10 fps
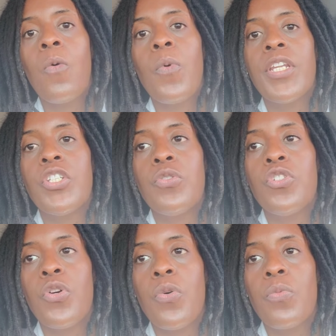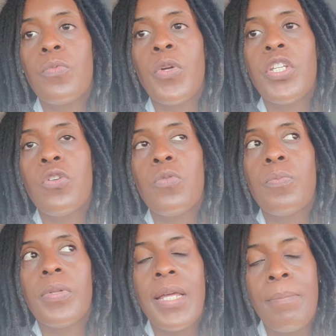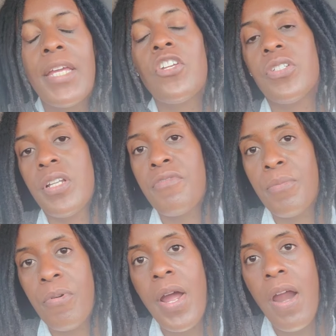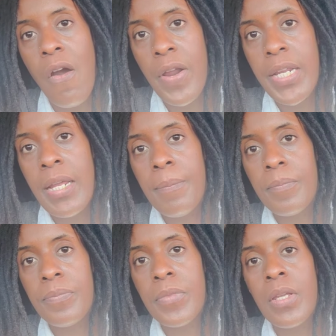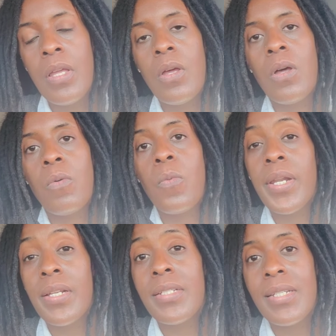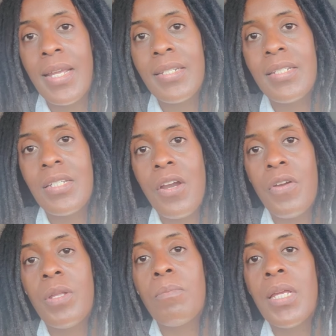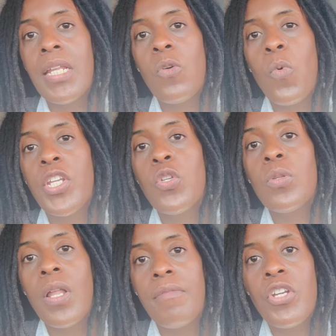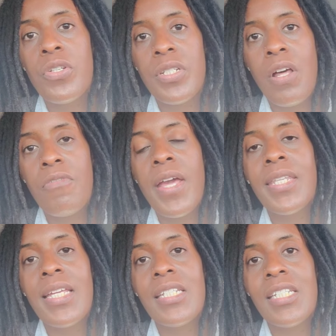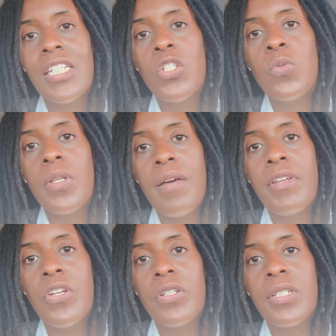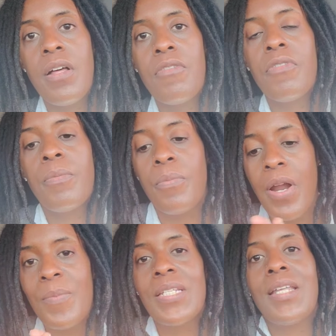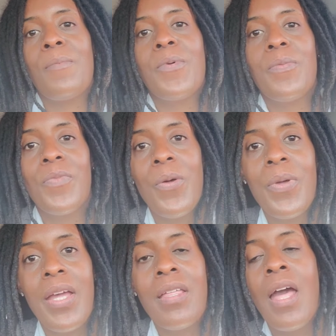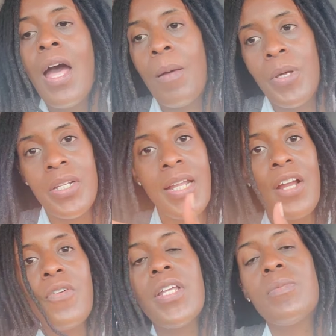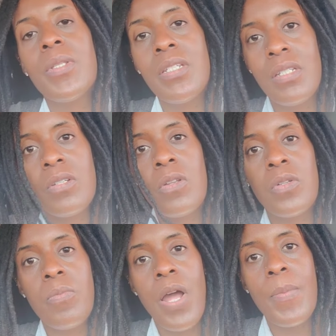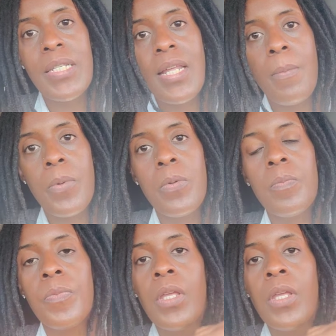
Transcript: when you make yourself a priority when it is necessary, meaning when you love yourself and they see you loving yourself. Prime example, okay? I'm going to digress, but this is also a prime example.